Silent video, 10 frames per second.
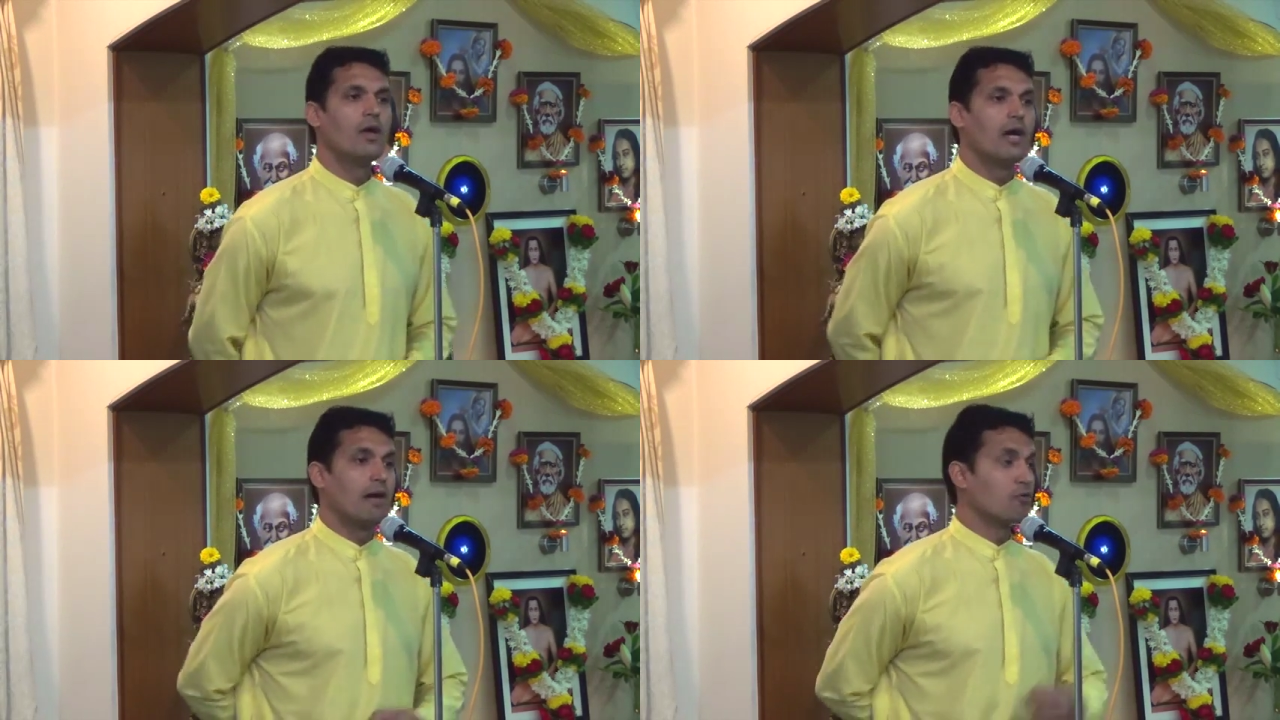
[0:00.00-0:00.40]

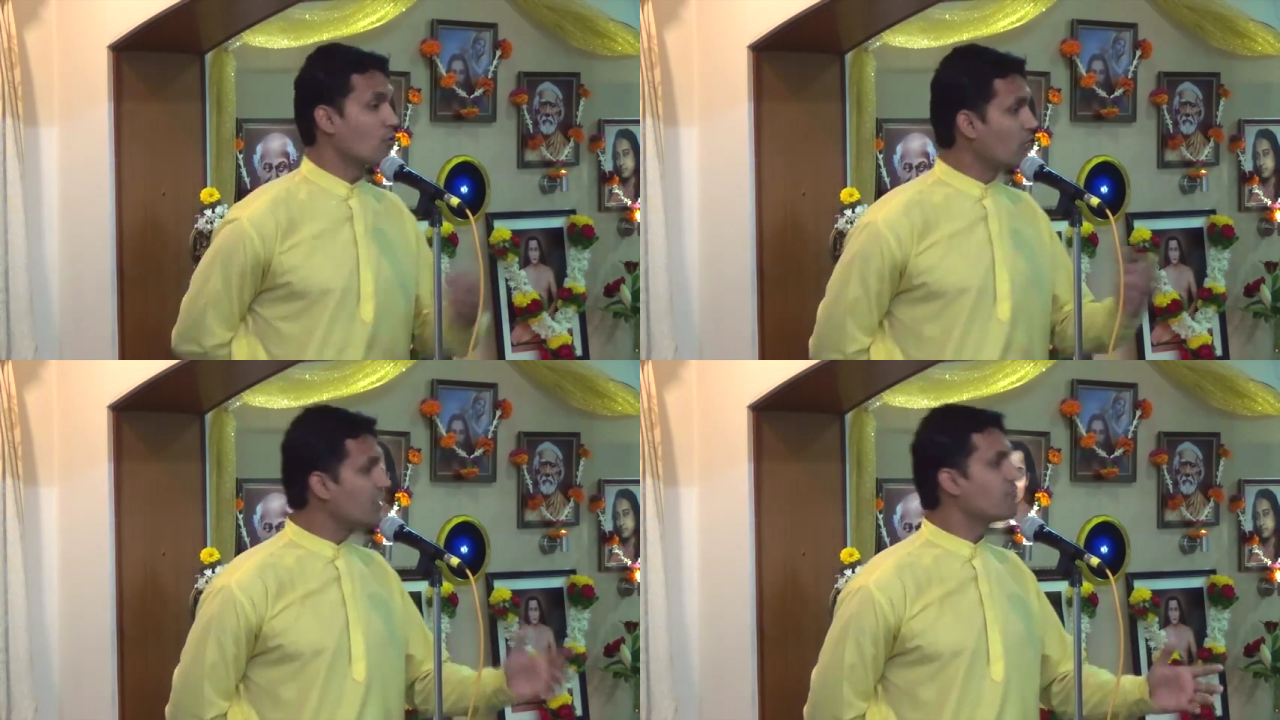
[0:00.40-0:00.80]
I was
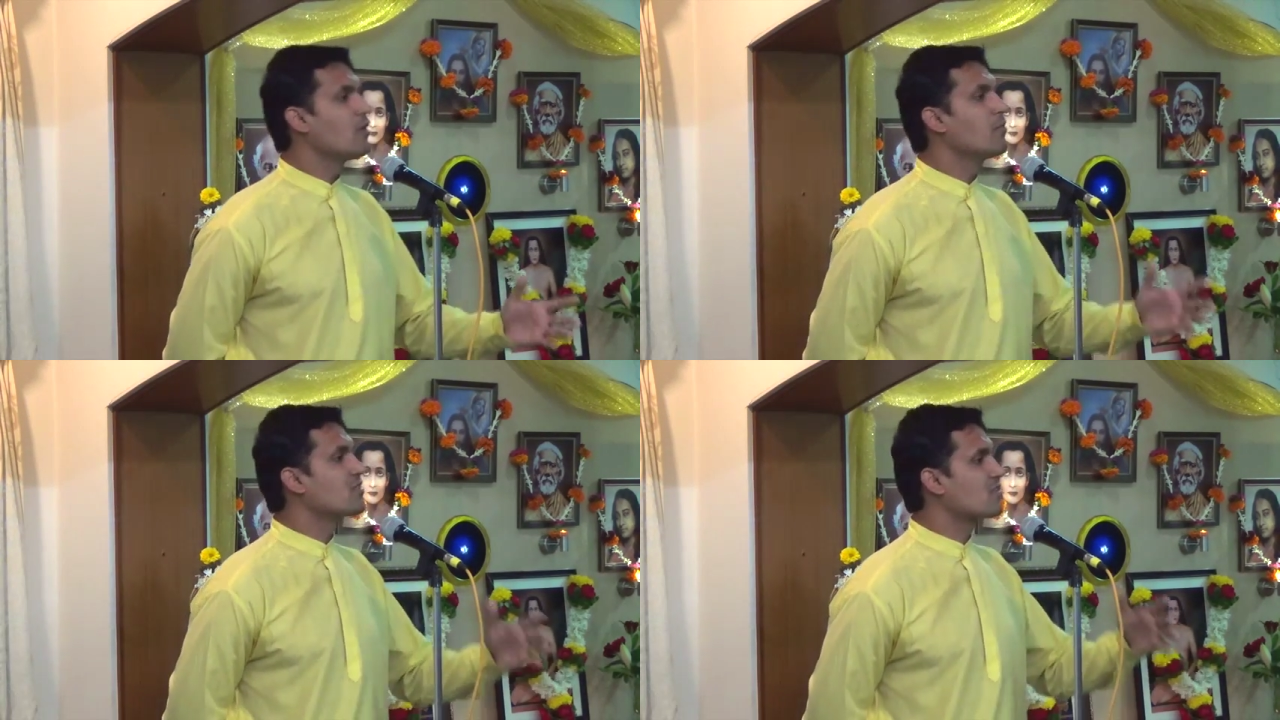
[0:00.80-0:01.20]
already
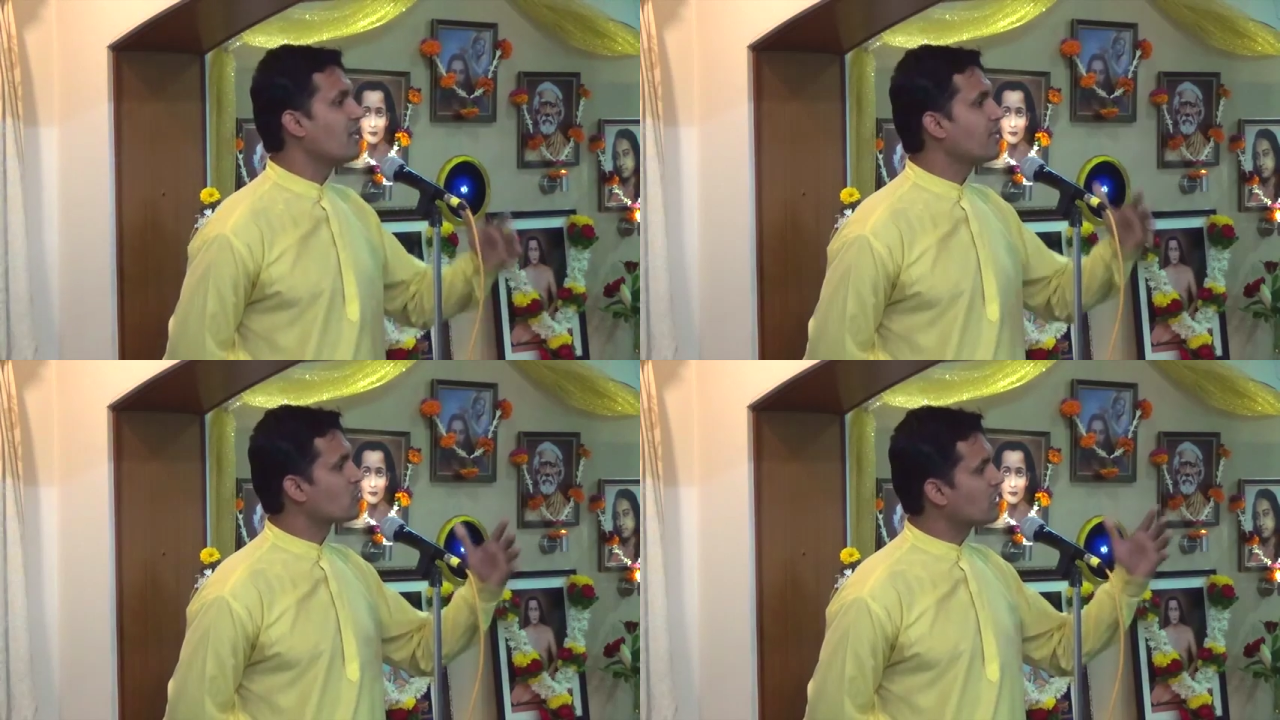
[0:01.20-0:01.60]
3 months
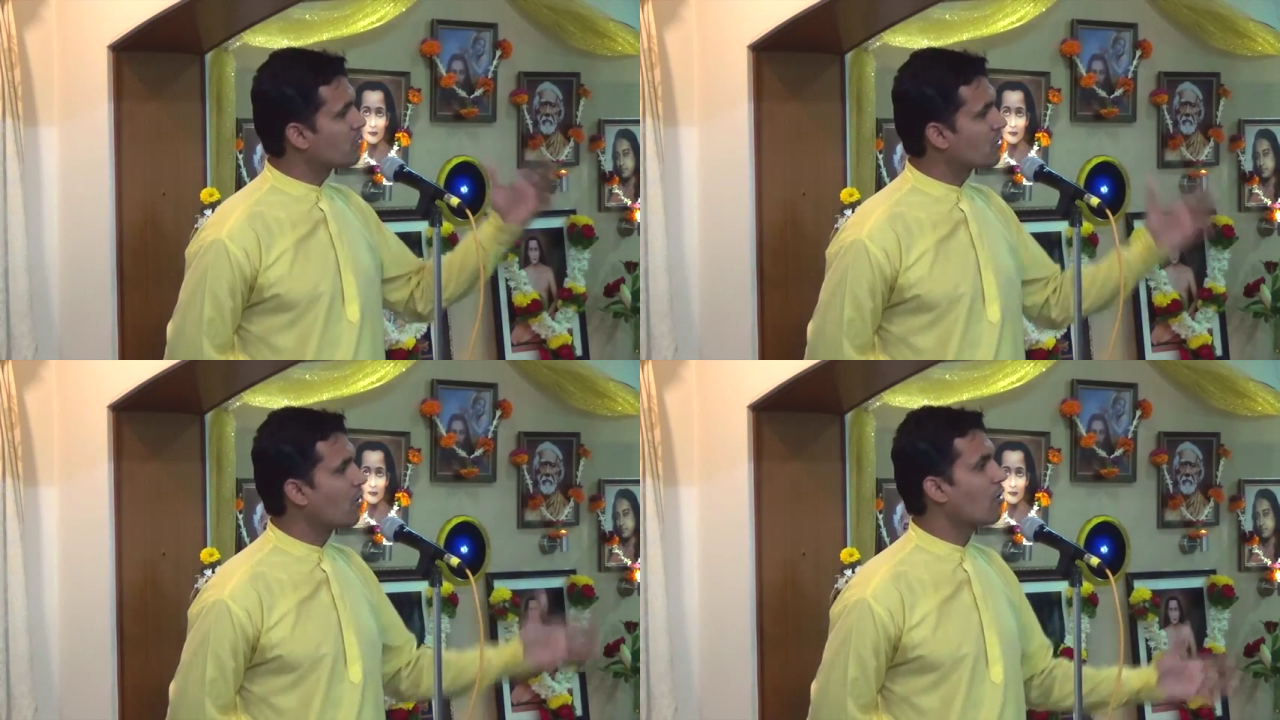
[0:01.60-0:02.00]
late, so there
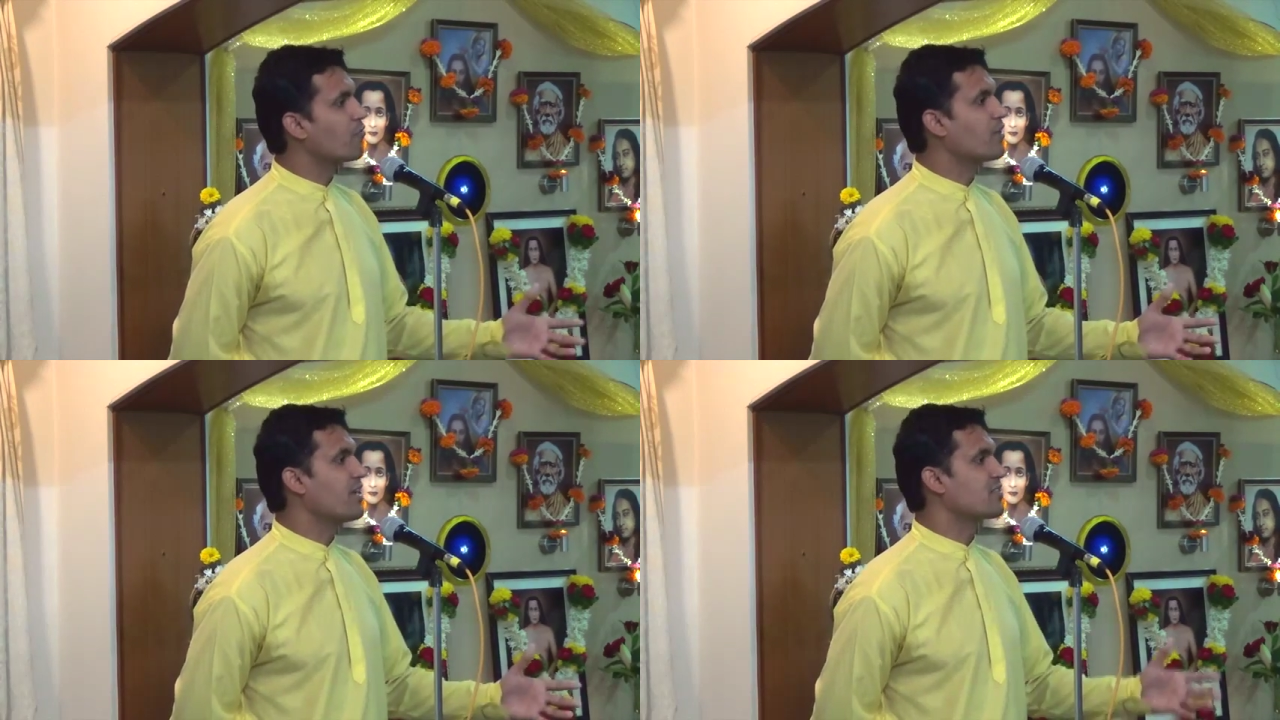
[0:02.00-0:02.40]
was a lot
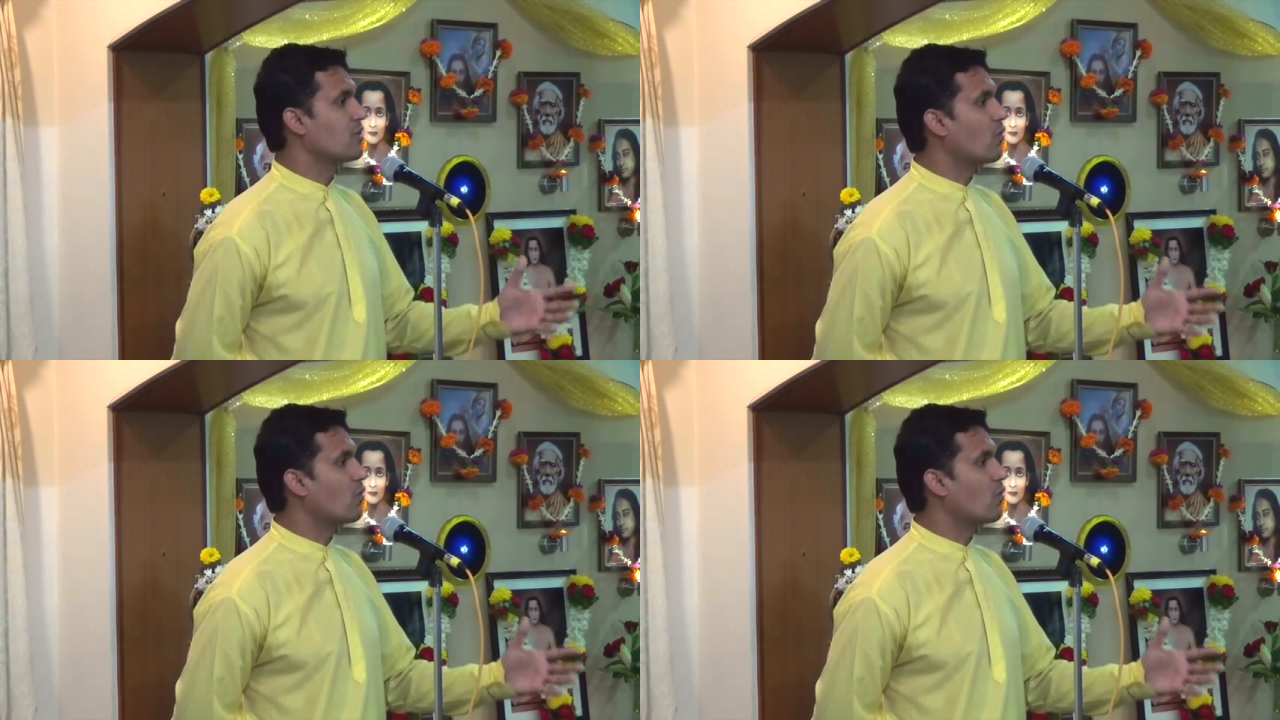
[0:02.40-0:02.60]
of grace